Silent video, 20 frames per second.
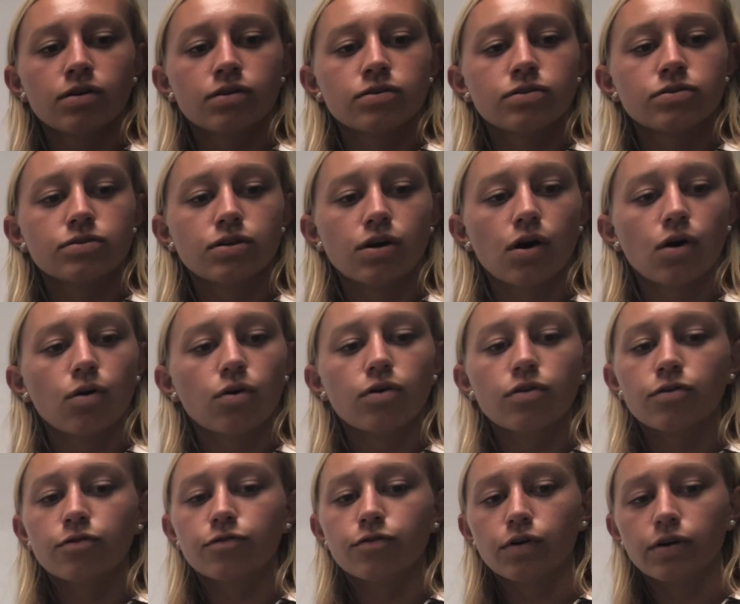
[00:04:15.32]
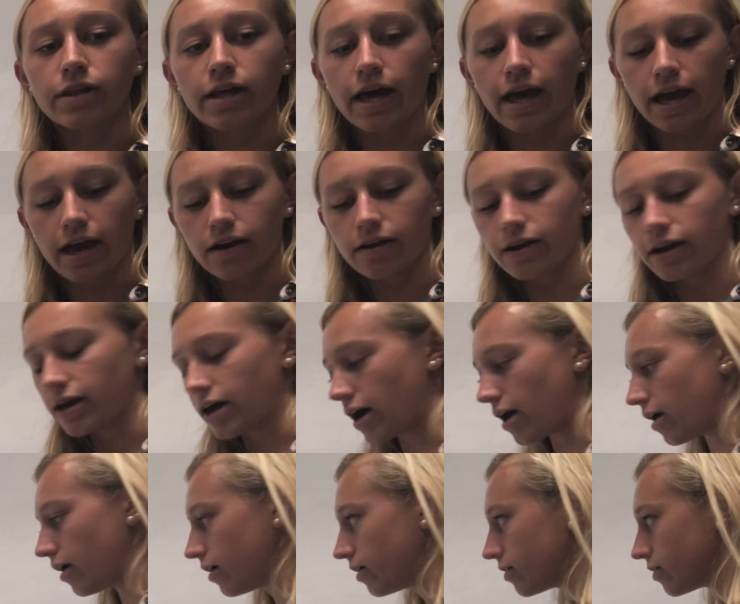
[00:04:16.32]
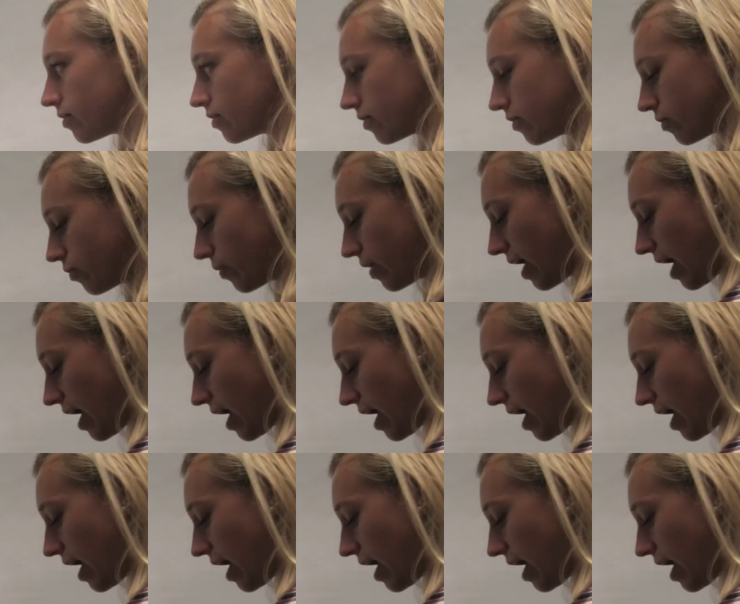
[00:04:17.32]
So for the area, we